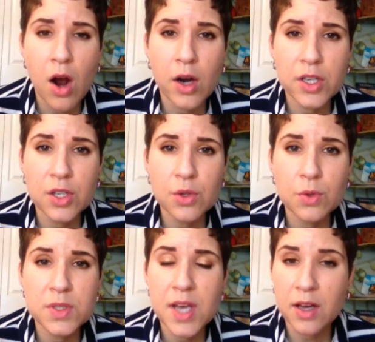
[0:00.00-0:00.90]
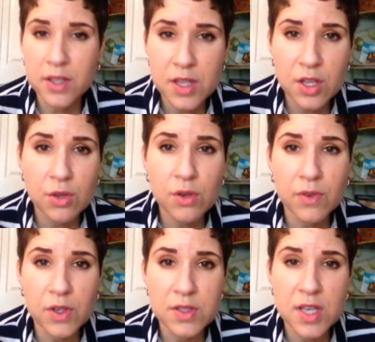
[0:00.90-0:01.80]
Are you telling the
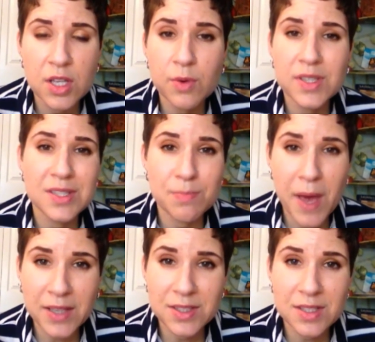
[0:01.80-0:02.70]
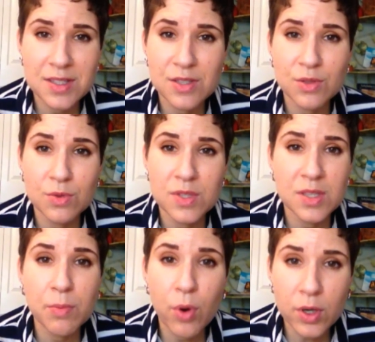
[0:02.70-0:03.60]
universe that you expect it to
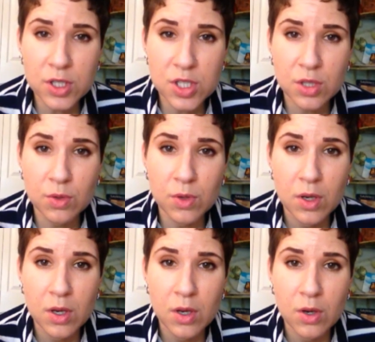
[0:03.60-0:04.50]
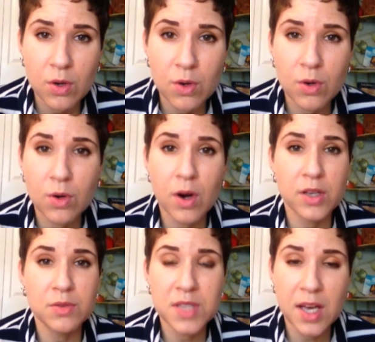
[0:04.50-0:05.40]
support you? Or are
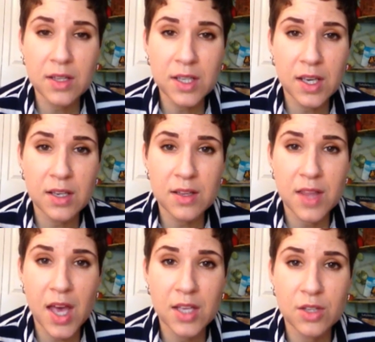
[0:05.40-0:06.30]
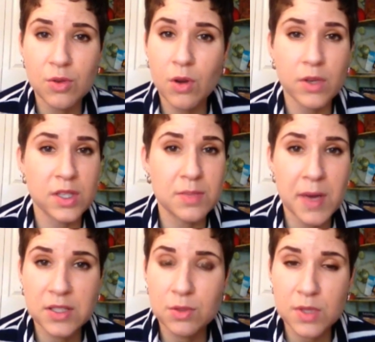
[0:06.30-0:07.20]
you telling it that you don't
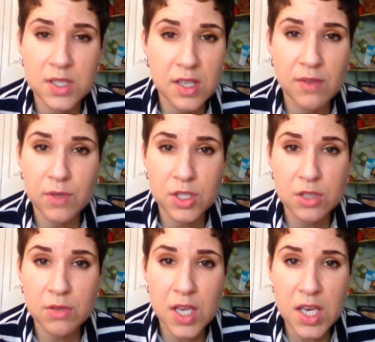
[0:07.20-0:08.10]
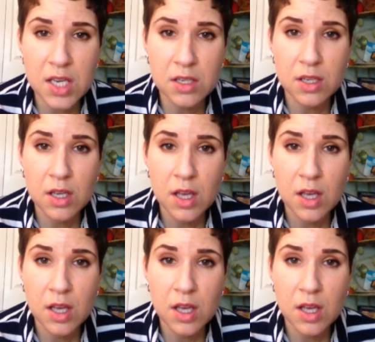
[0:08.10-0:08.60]
expect to receive what you need?